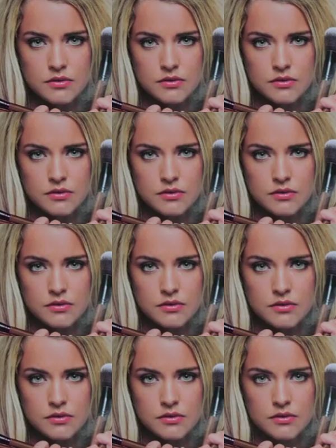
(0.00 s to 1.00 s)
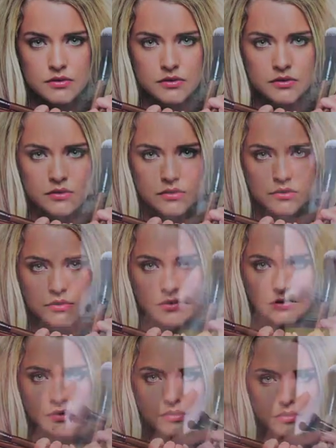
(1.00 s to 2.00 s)
makeup brush set.
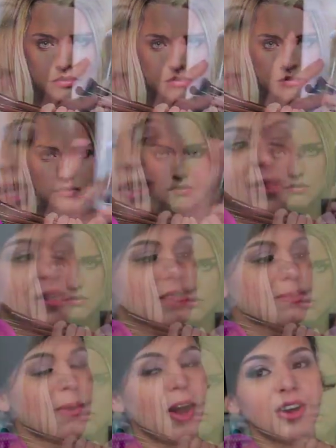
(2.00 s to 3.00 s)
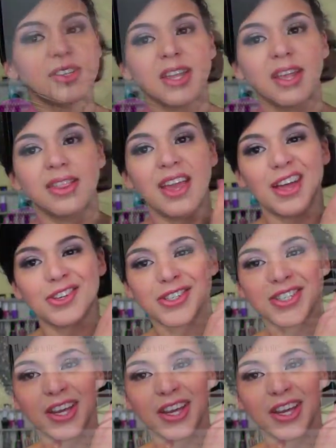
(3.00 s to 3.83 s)
It came in this box. In the other